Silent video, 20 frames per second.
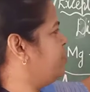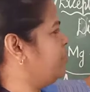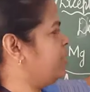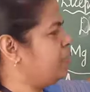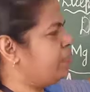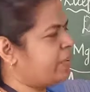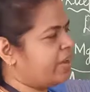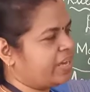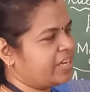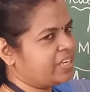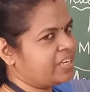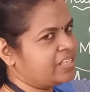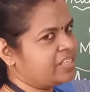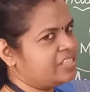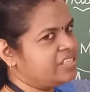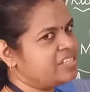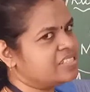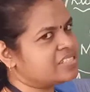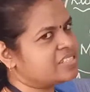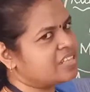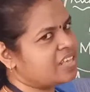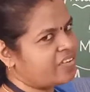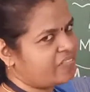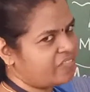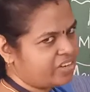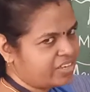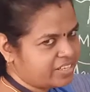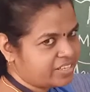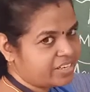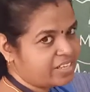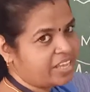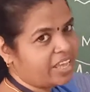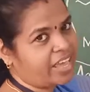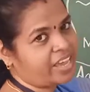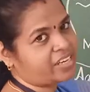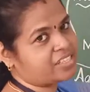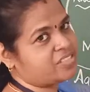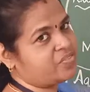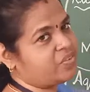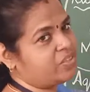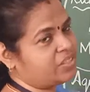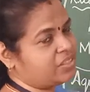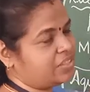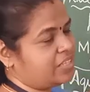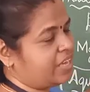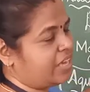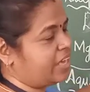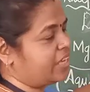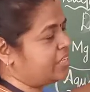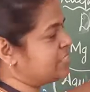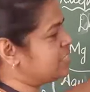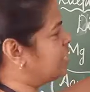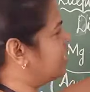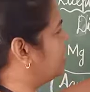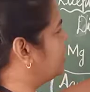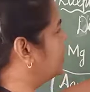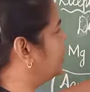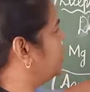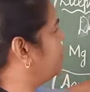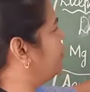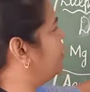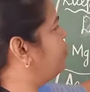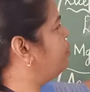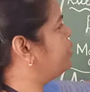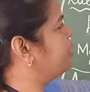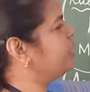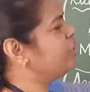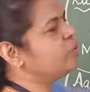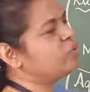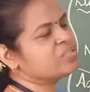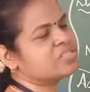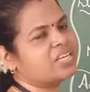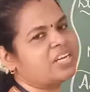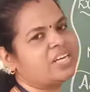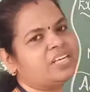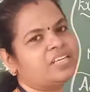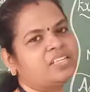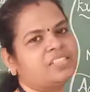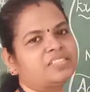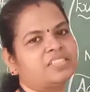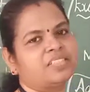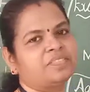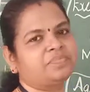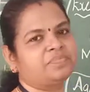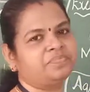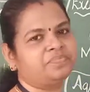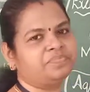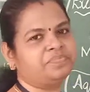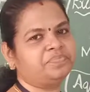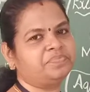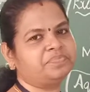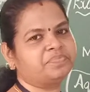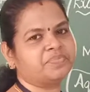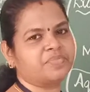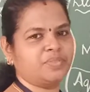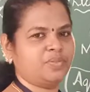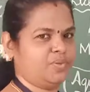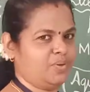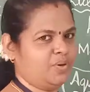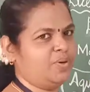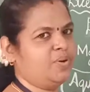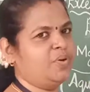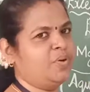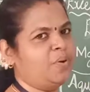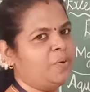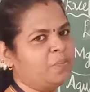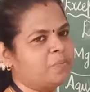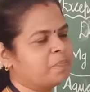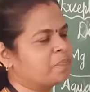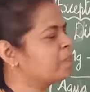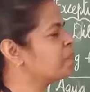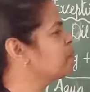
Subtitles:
and manganese, they will react with that and they will produce hydrogen. Good, no?